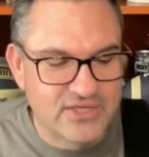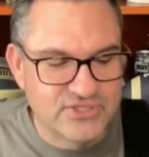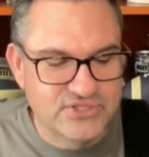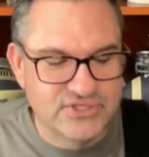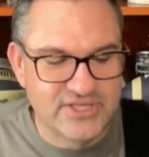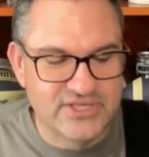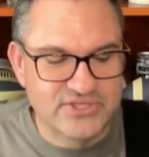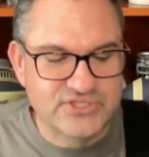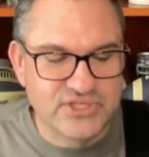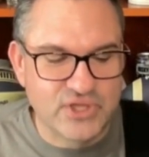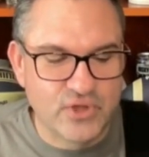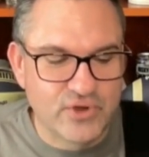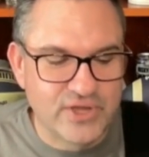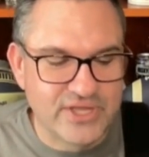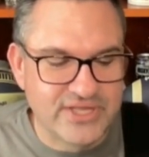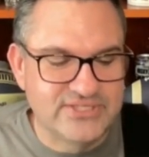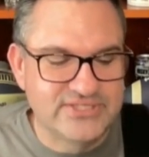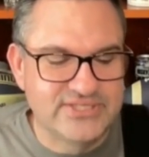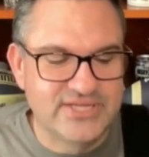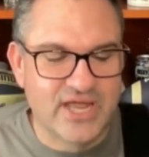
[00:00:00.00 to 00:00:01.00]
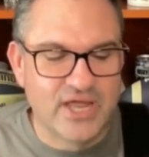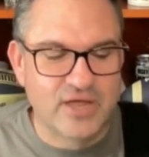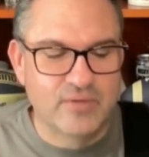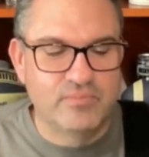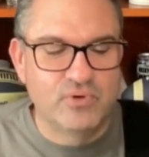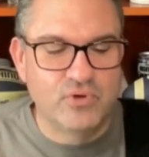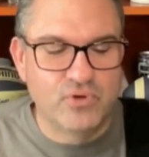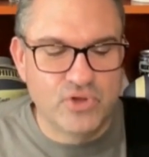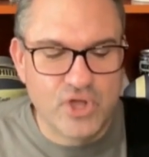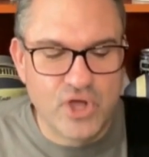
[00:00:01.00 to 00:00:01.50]
So that's Logan
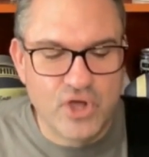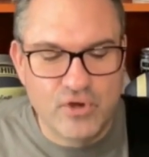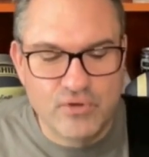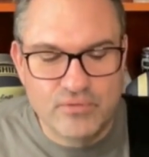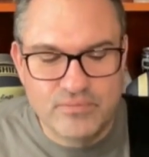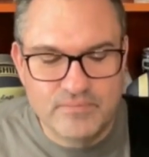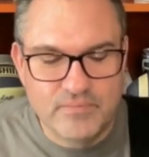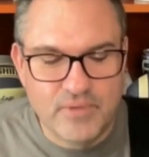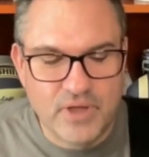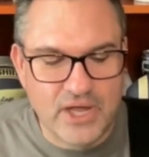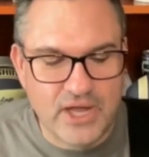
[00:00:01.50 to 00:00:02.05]
Sagapulo,